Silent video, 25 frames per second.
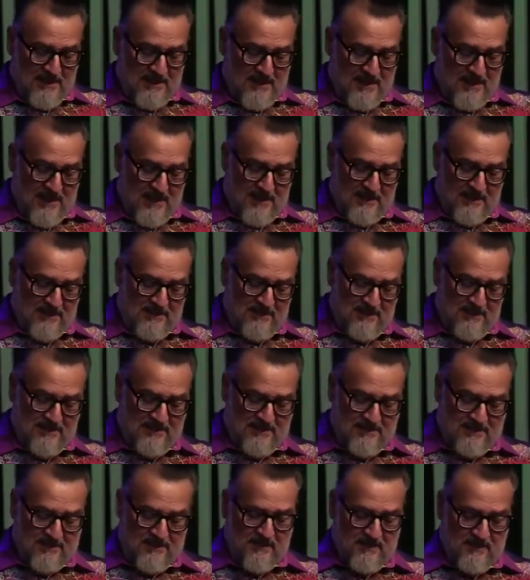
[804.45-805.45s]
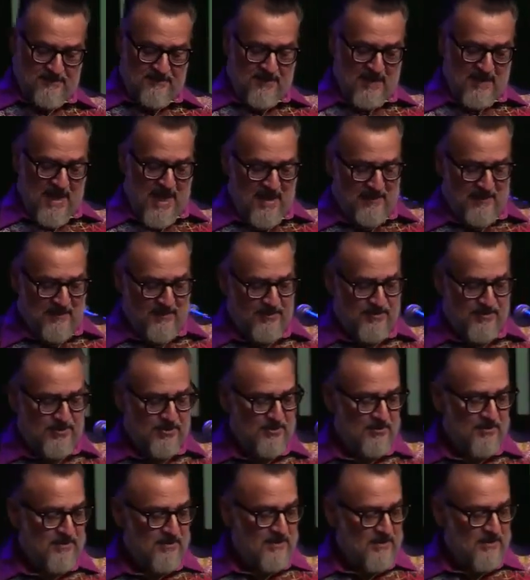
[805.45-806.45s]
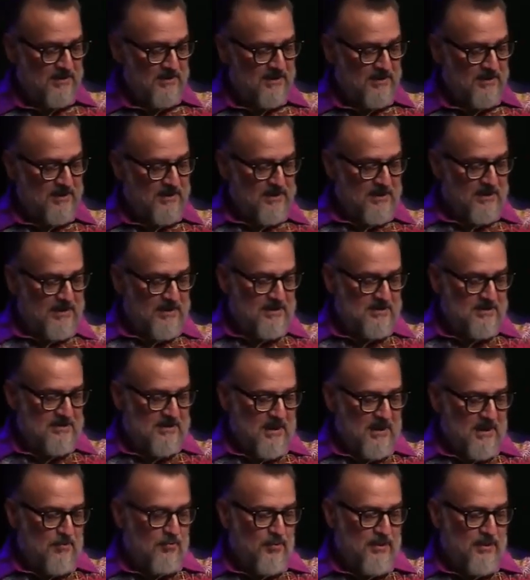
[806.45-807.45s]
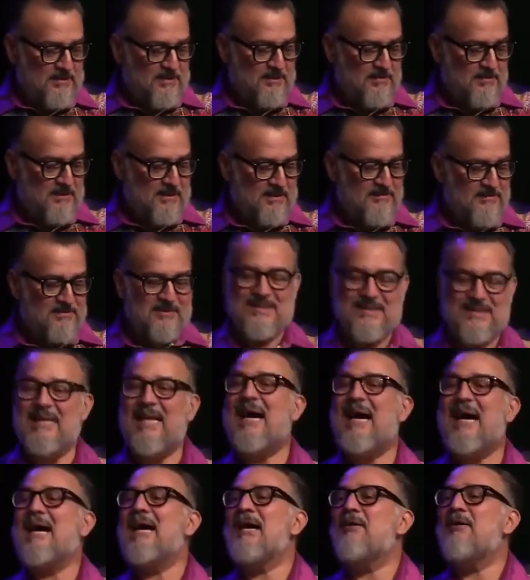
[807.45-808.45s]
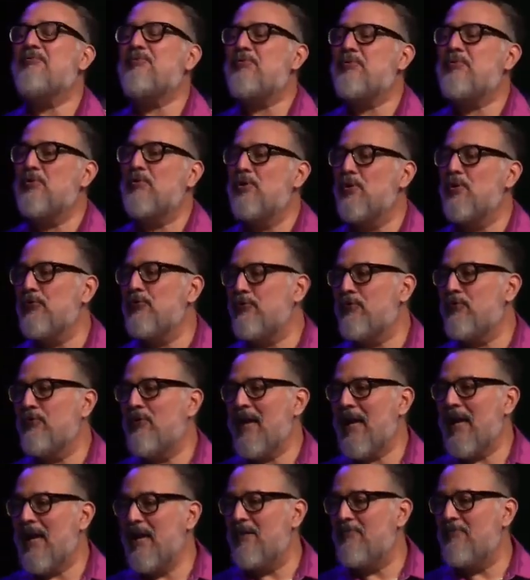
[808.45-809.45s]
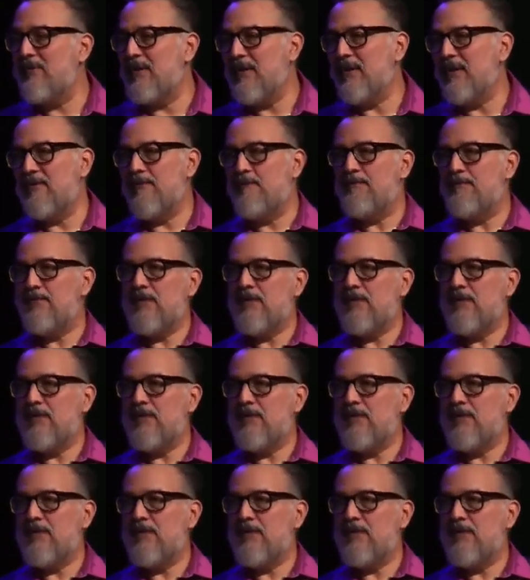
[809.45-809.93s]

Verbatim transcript: The excellency of knowledge is that wisdom gives life to those who have it.